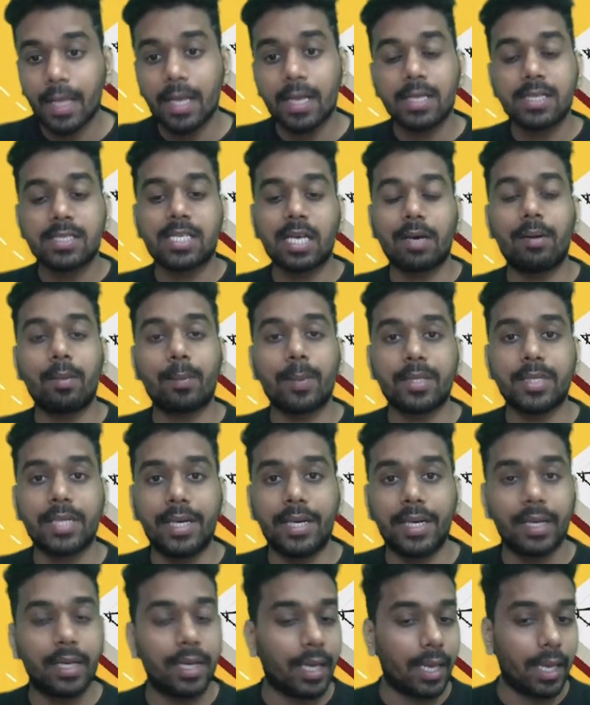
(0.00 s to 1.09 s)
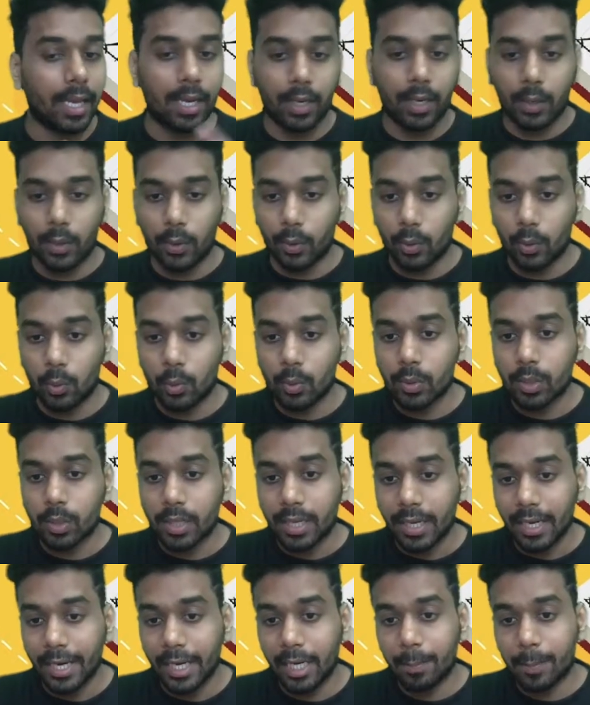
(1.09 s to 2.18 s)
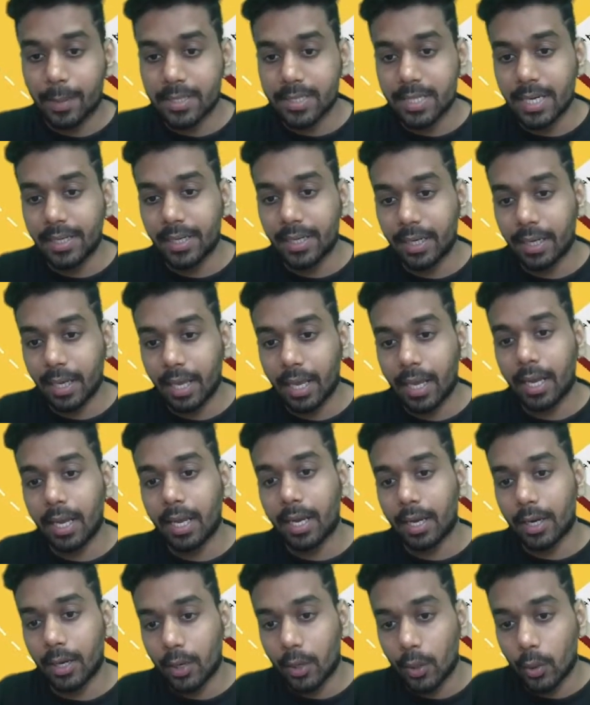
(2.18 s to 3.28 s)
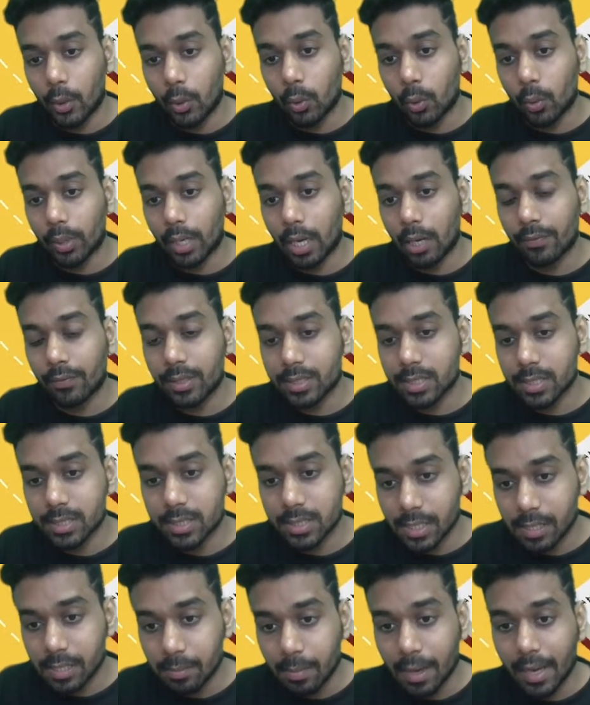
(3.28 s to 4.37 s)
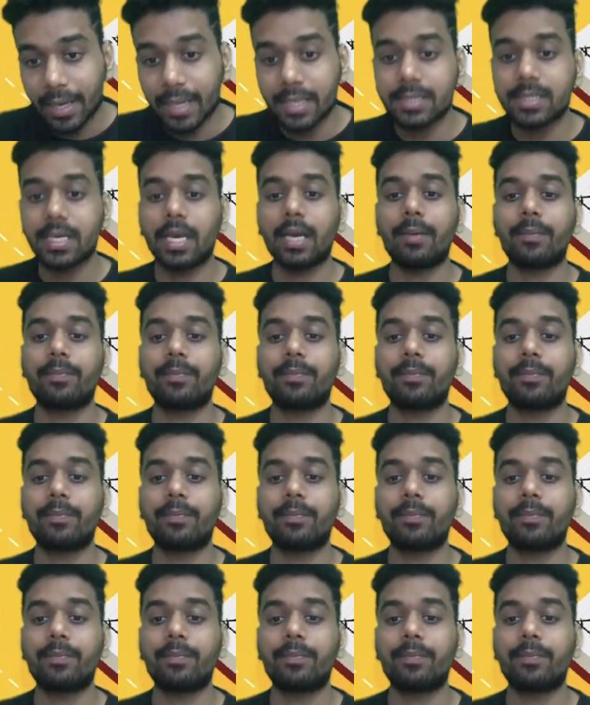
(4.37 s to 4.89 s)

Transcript: seven present in A, no. eight present in A, no. Now this is C minus A.